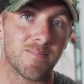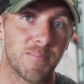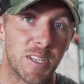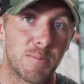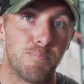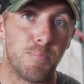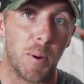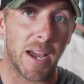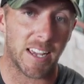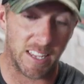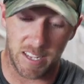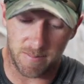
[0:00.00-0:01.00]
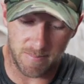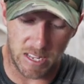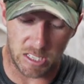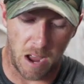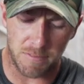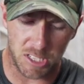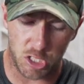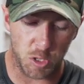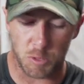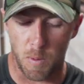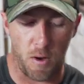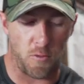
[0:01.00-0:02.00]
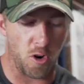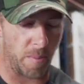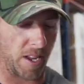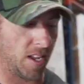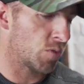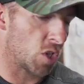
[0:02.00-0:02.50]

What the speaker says: this bike, like, it's obviously too small for me.